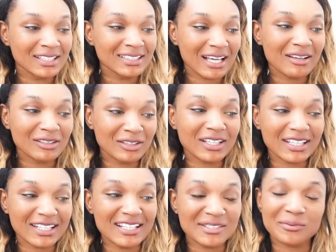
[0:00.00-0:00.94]
Y'all,
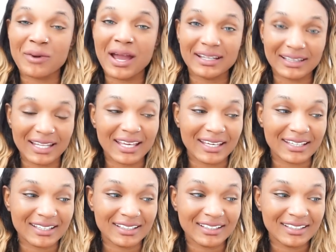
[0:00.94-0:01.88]
look at his right
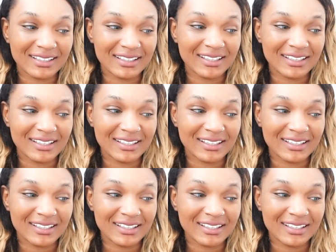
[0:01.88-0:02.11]
leg.